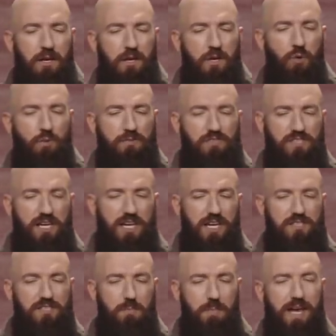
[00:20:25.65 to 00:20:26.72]
who we've seen
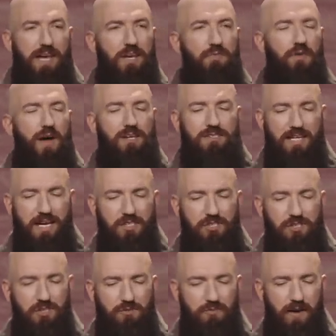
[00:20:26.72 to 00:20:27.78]
as a man of
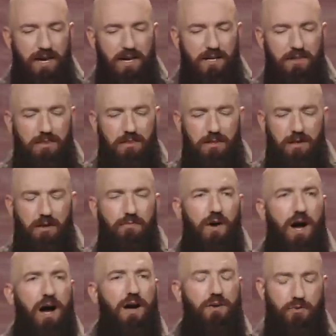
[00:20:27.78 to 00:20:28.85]
audacious faith, of
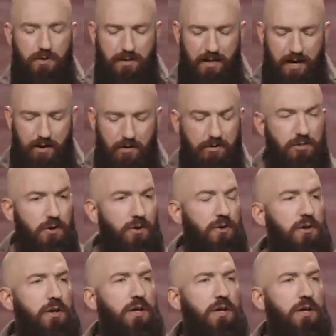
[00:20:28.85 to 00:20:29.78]
honor and character,